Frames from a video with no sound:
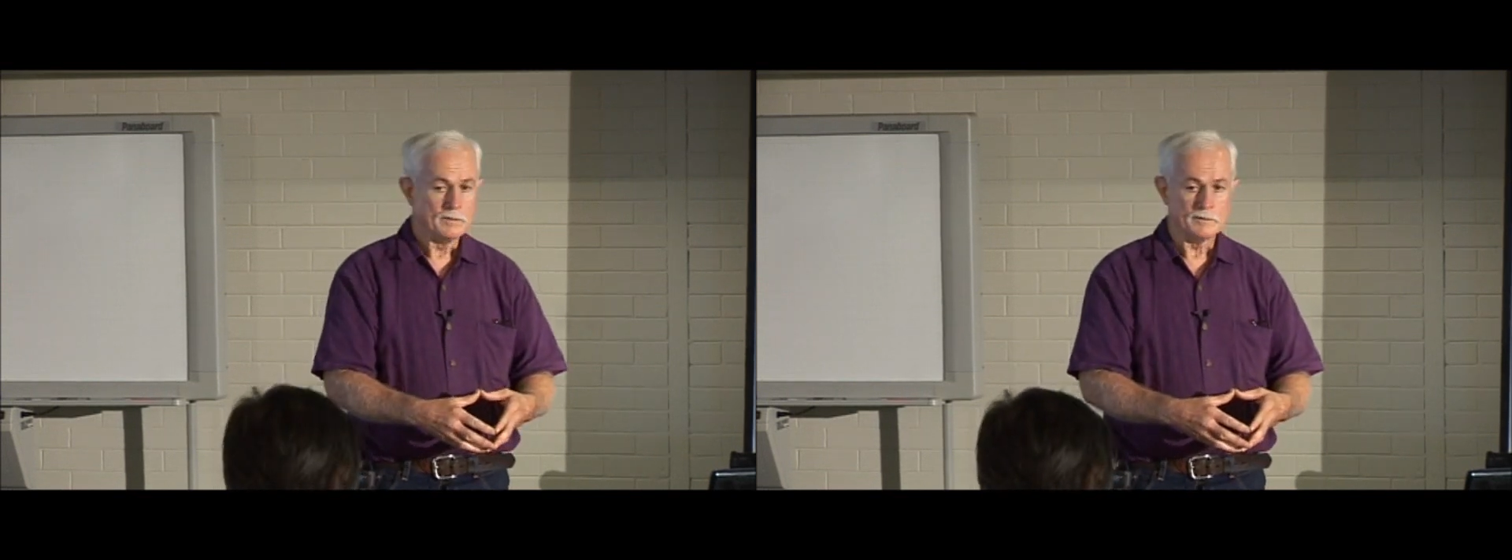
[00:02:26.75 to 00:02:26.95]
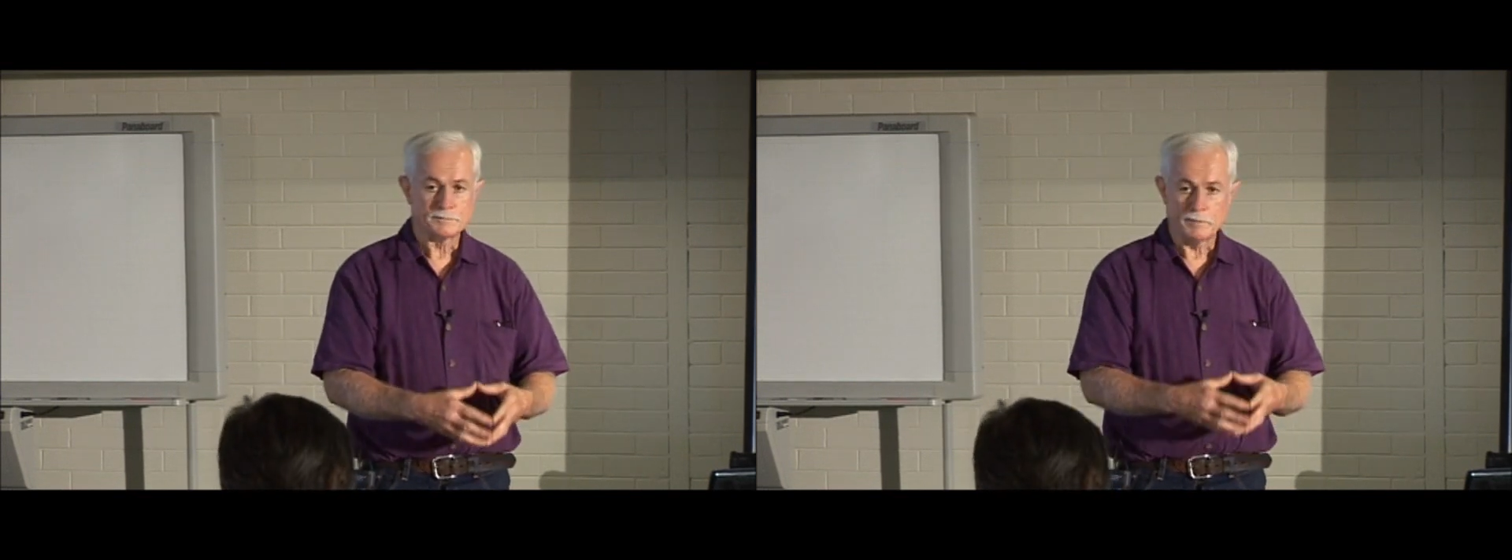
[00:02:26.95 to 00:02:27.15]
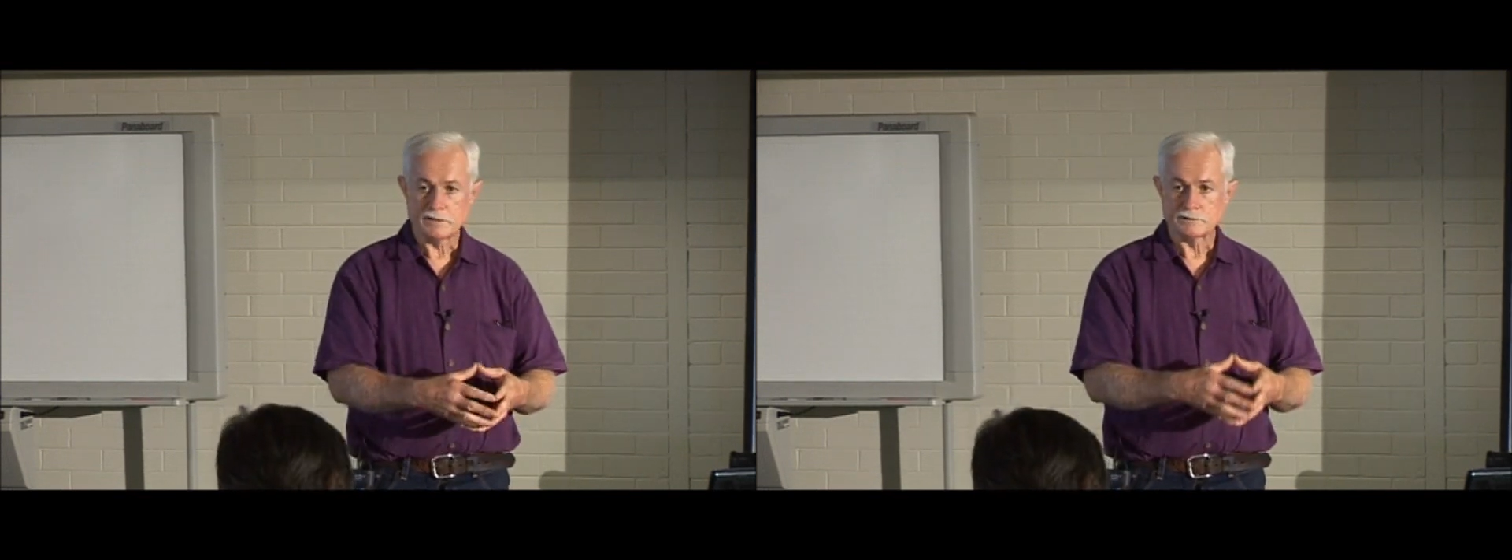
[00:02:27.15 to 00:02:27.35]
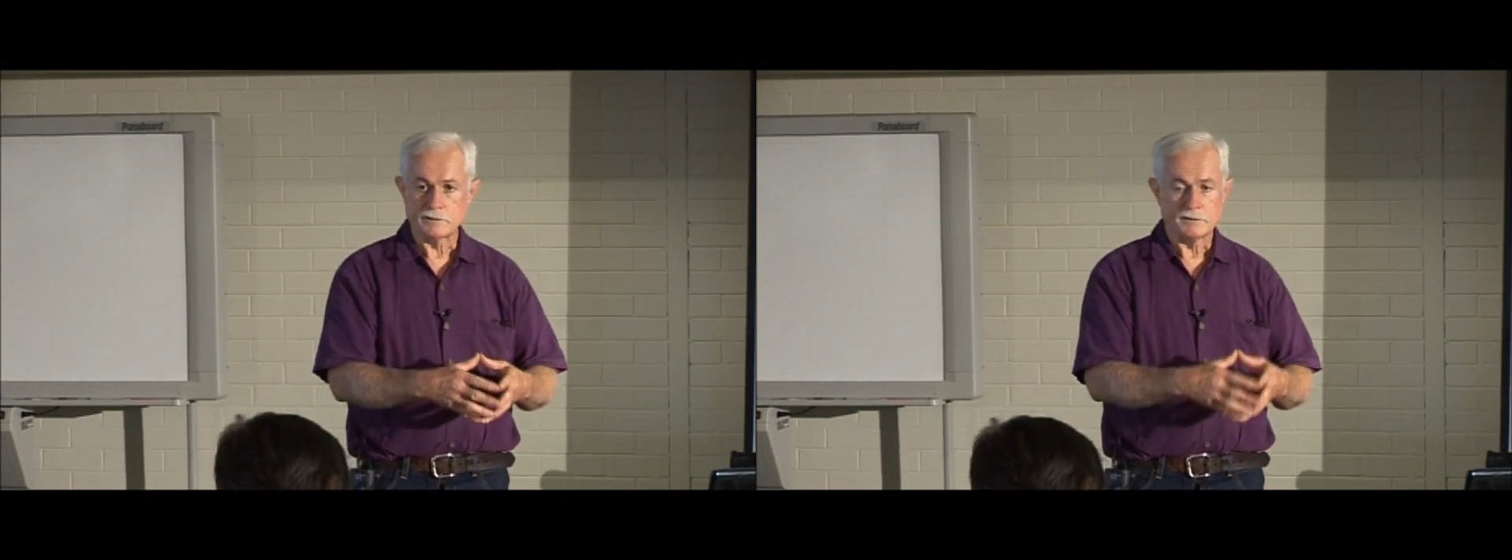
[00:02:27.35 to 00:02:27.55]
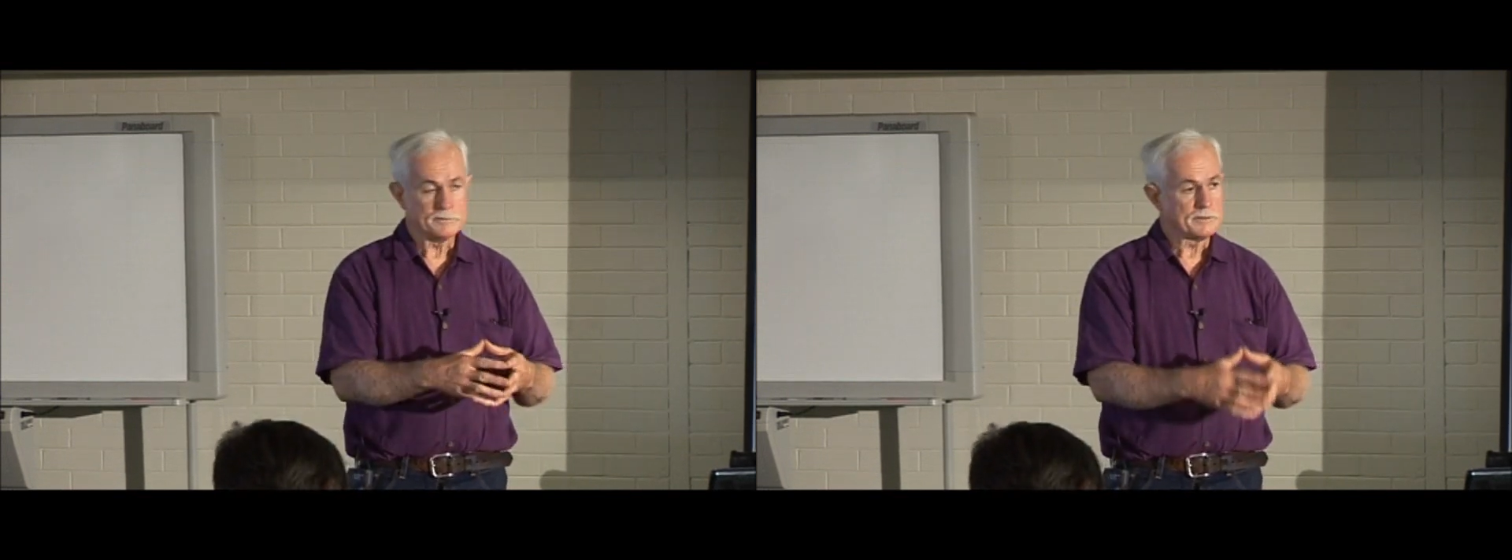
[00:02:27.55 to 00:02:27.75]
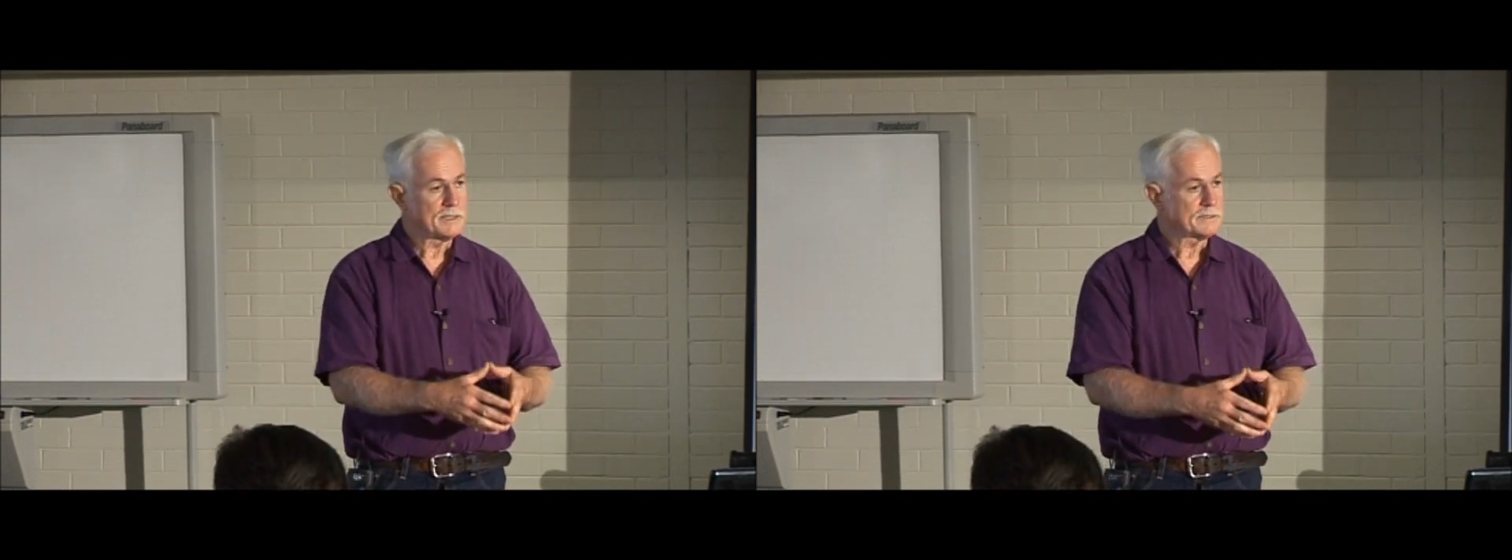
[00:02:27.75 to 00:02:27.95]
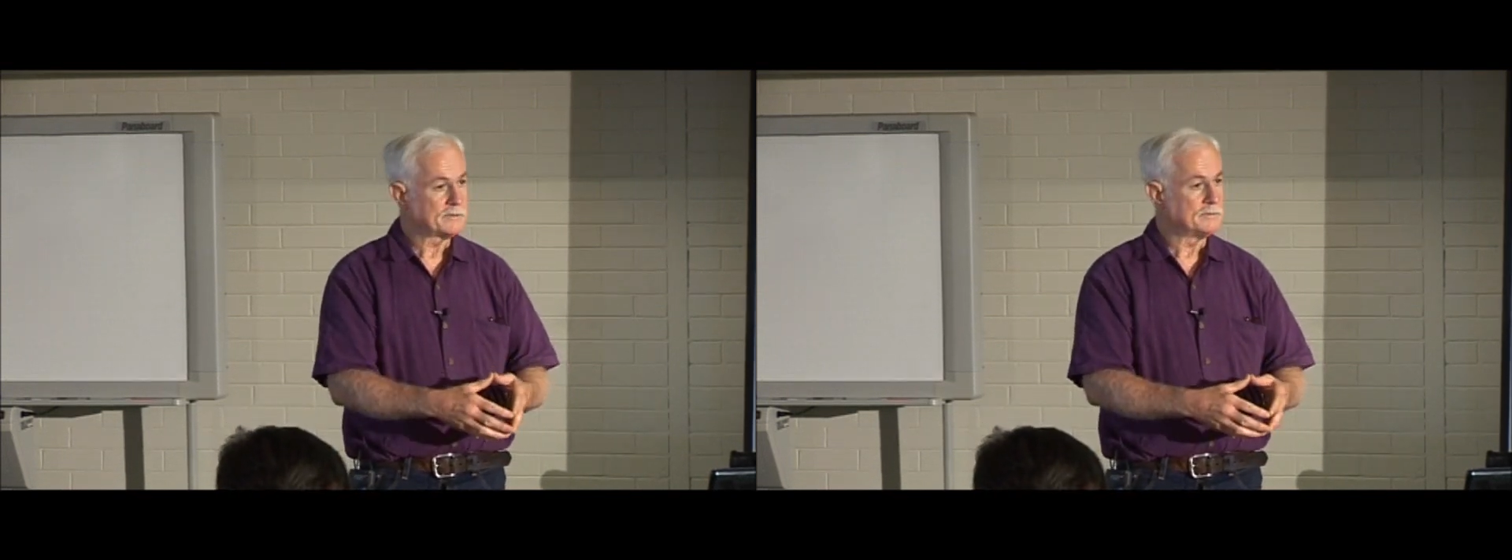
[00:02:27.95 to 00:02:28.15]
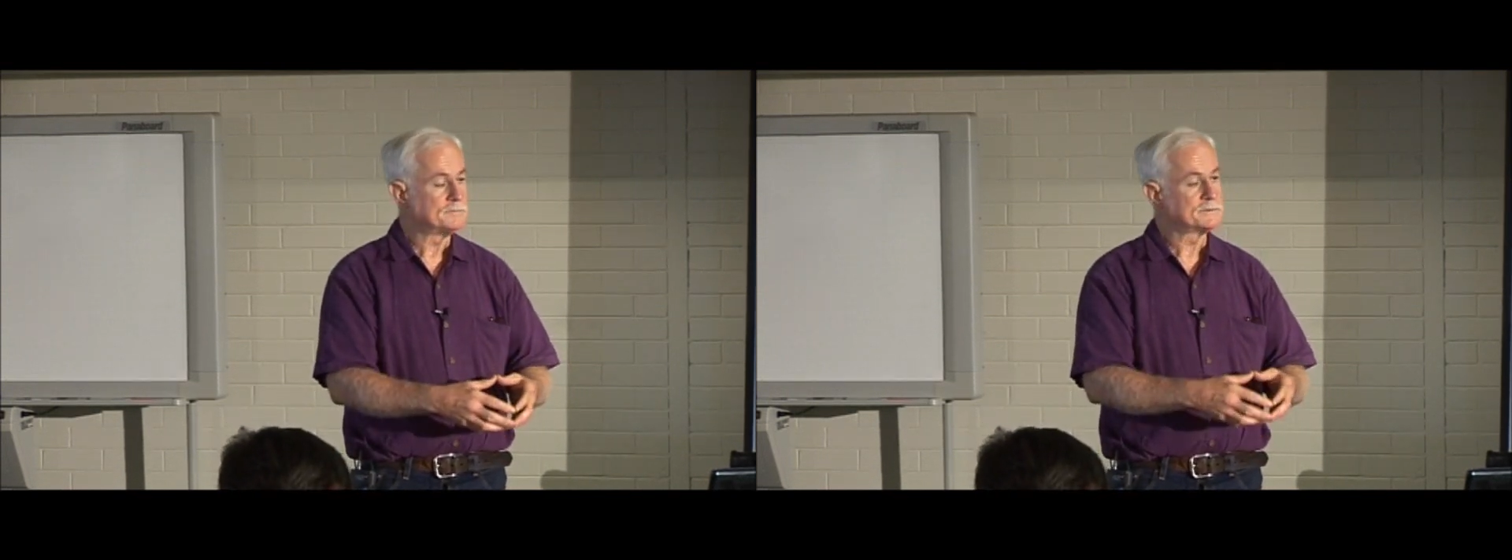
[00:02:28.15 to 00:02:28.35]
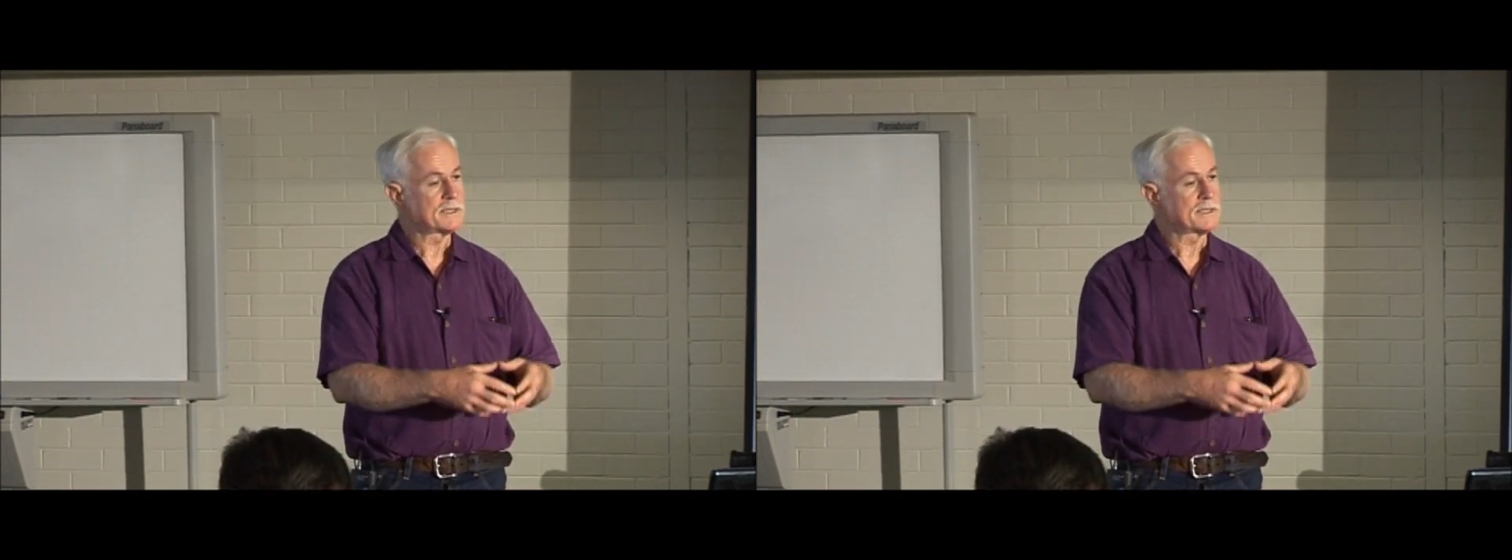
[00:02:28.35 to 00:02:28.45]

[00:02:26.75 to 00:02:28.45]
especially your legumes